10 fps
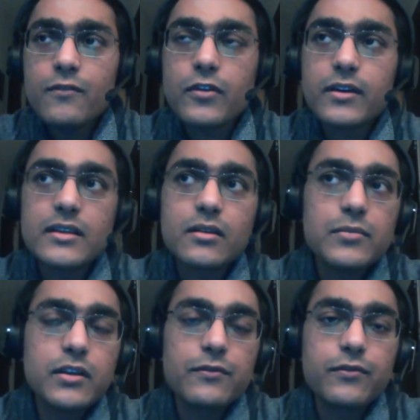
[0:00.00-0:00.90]
For
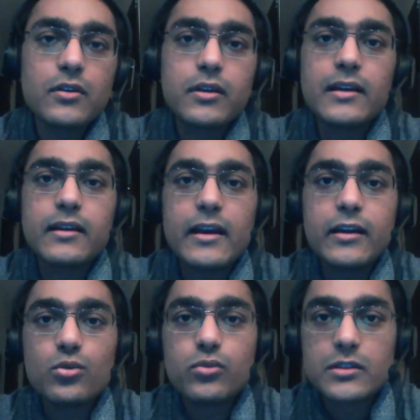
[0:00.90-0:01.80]
example, if you are
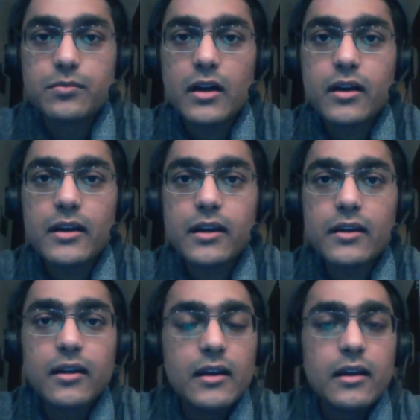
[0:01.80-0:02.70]
inclined towards
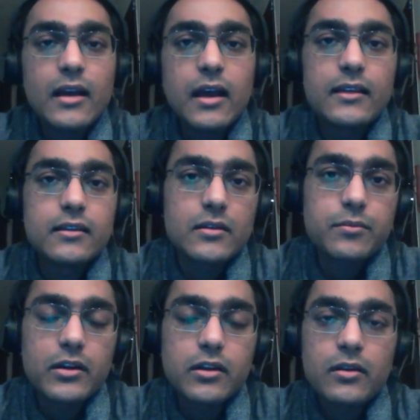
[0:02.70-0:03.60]
marketing and there's a
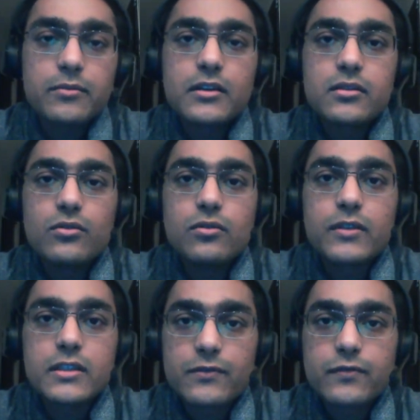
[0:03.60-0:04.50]
particular B school
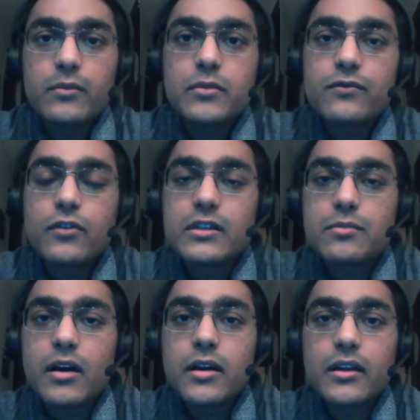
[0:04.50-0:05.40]
which is famous for its
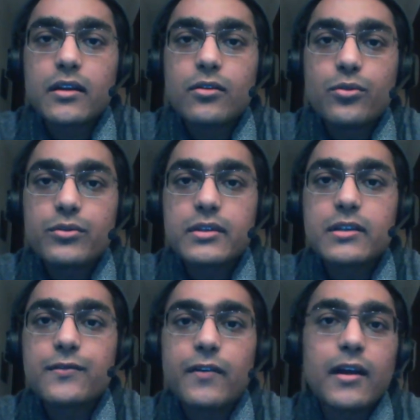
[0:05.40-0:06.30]
marketing
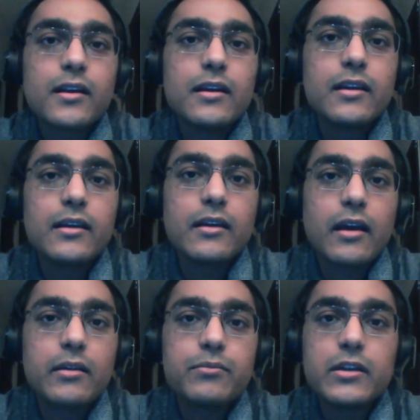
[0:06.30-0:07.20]
courses, faculty,
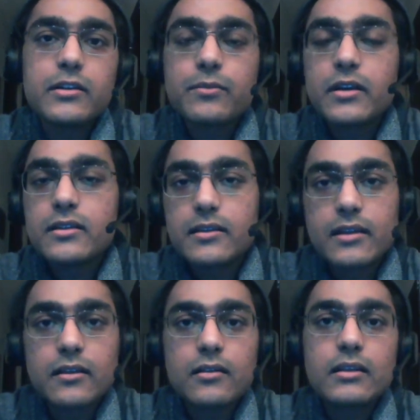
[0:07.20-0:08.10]
and placements,
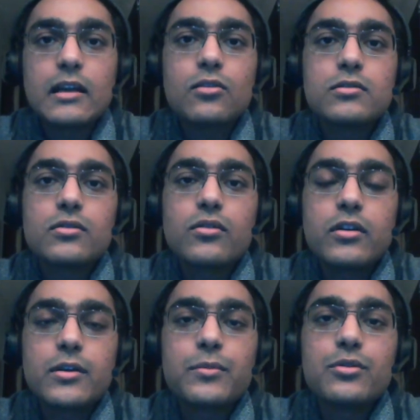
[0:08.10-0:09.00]
then that also
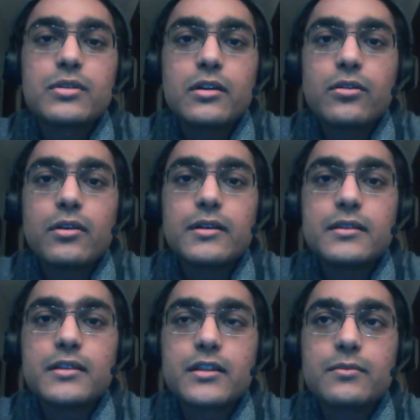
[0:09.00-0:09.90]
contributes into your
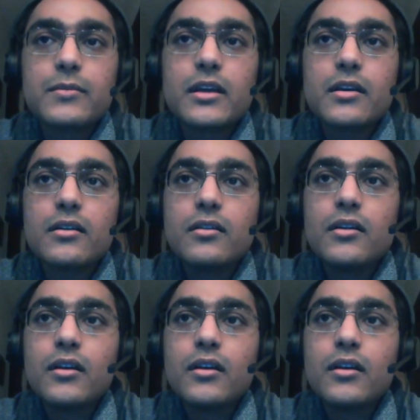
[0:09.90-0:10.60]
decision making.